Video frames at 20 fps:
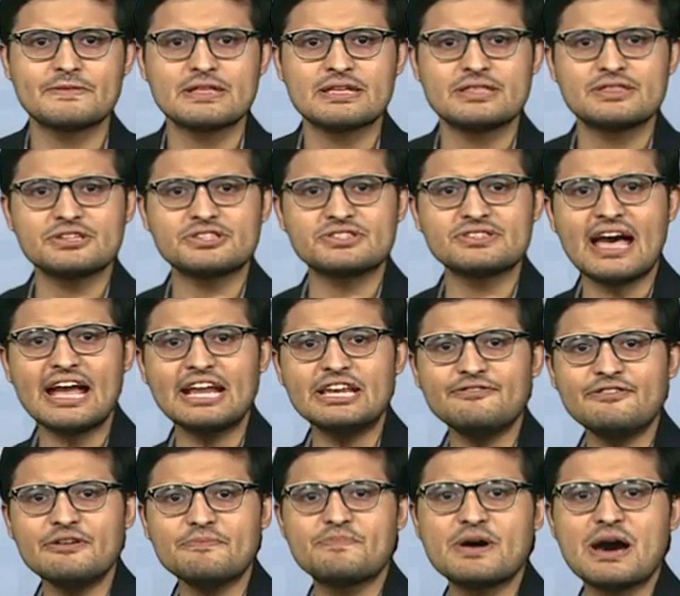The
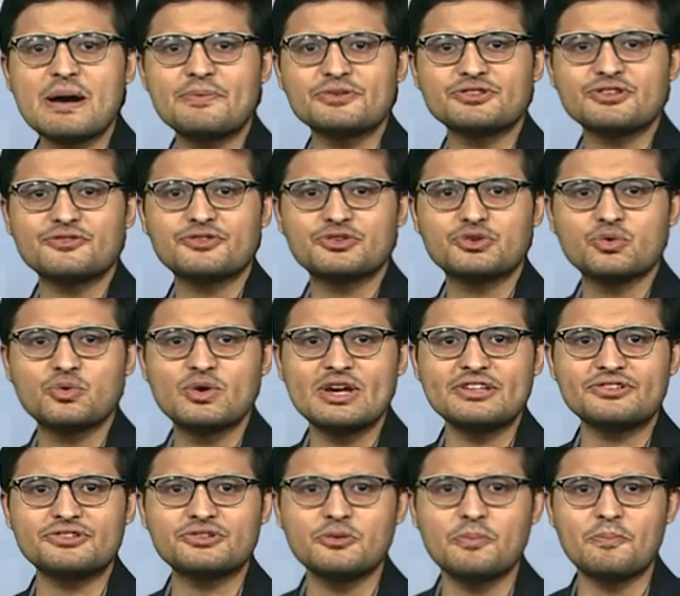scientific purpose of zoo
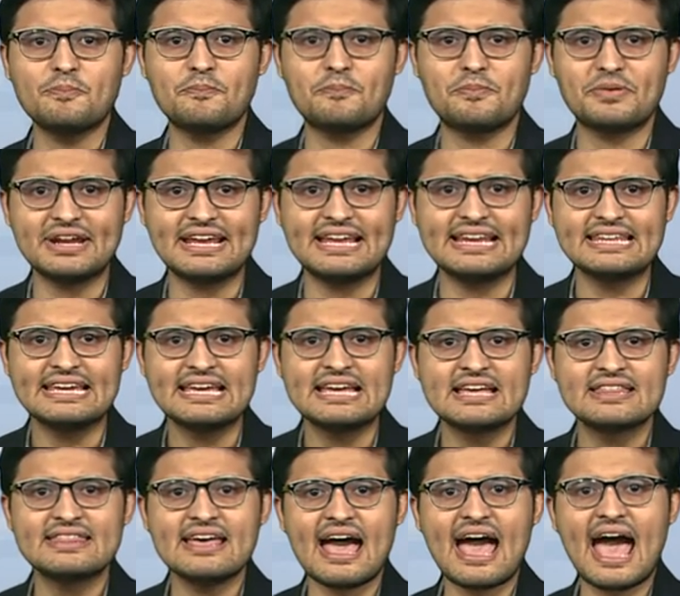is to breed
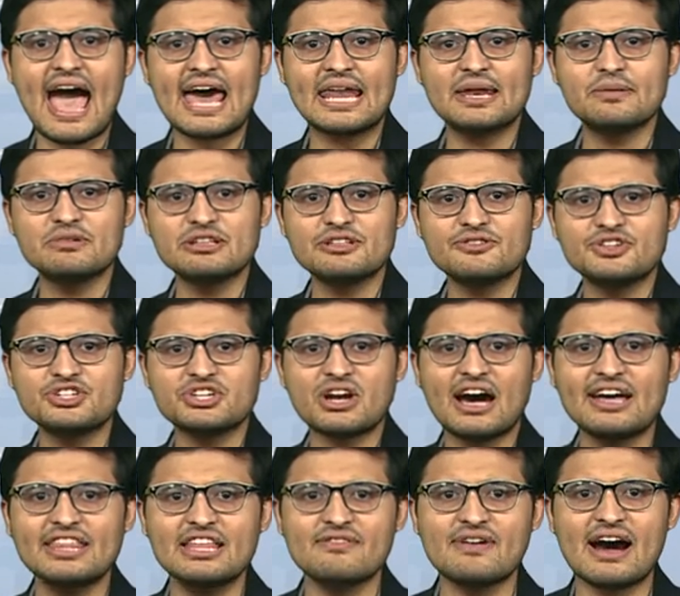the animals which
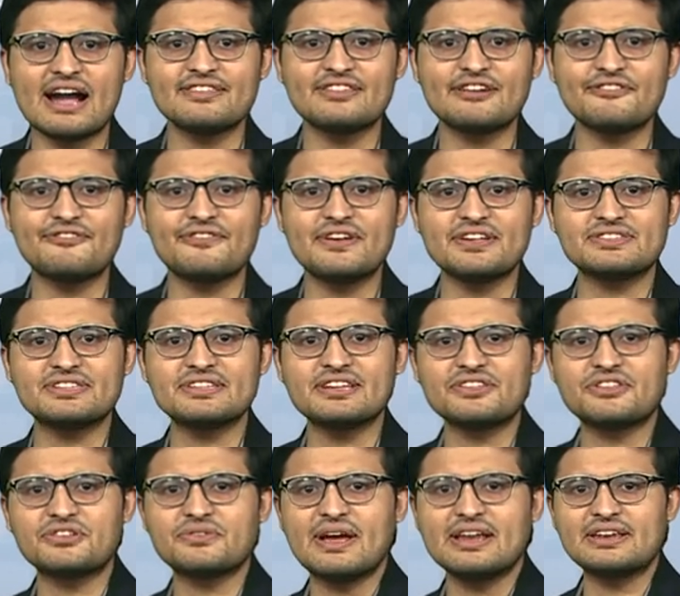otherwise are facing a
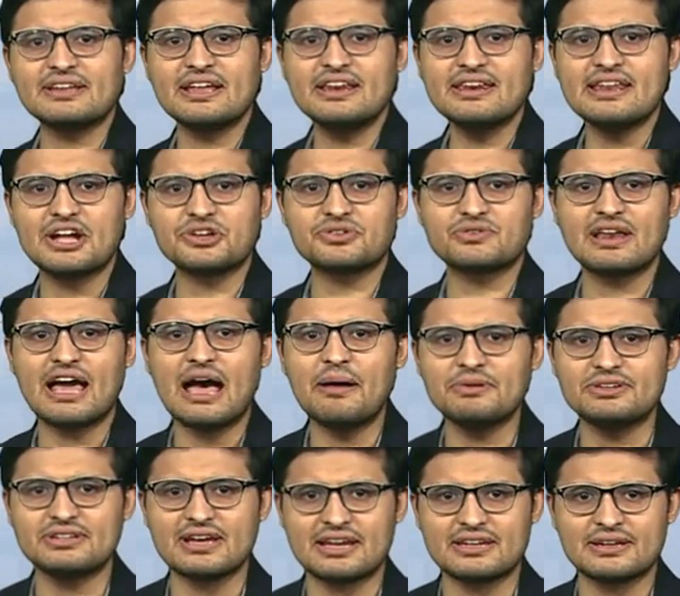threat in natural
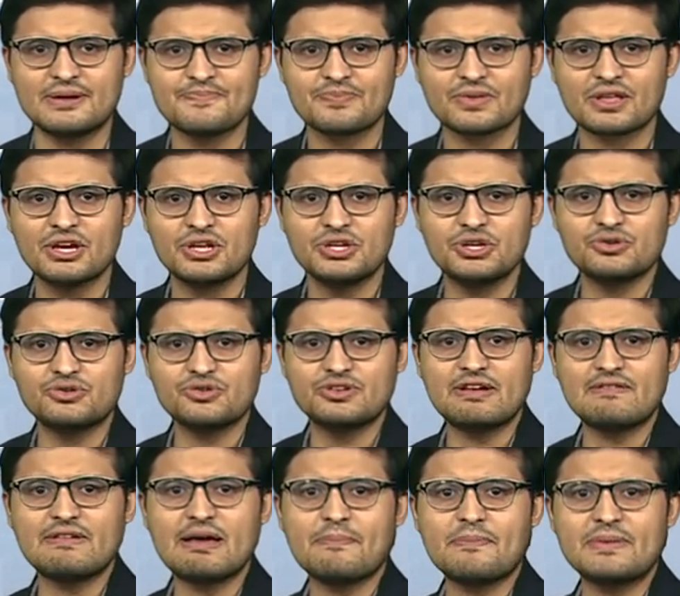habitat. Due to
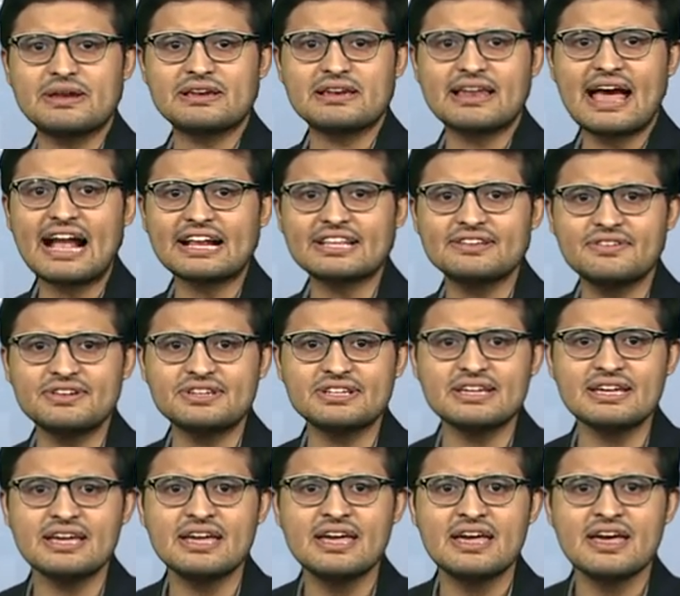developmental
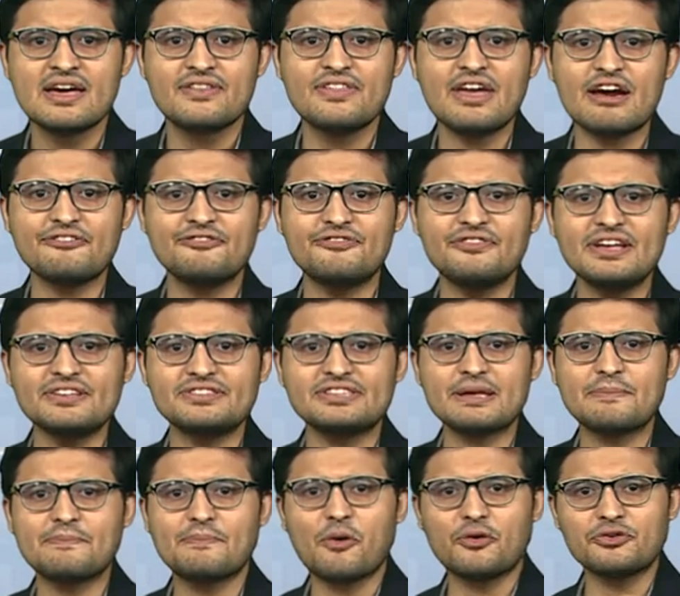activity, they are
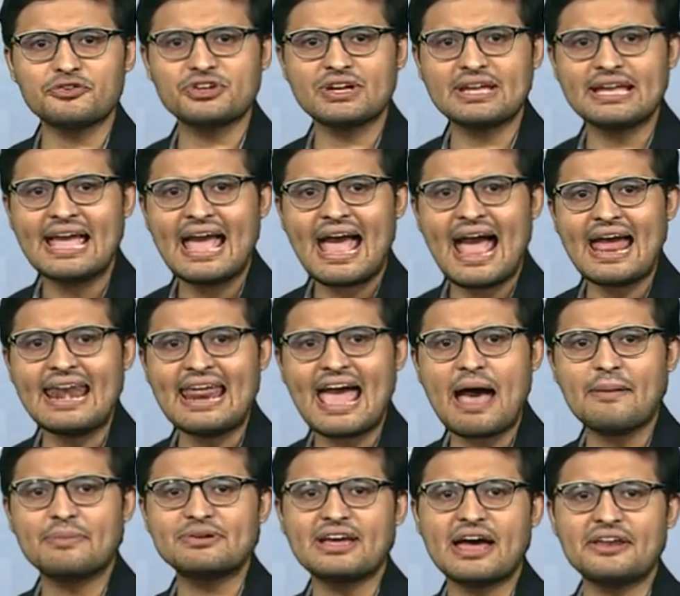facing poaching and
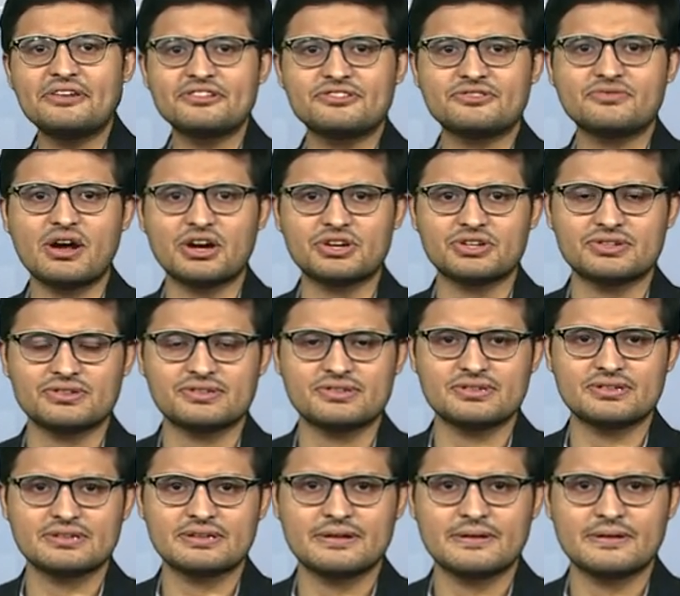habitat destructions.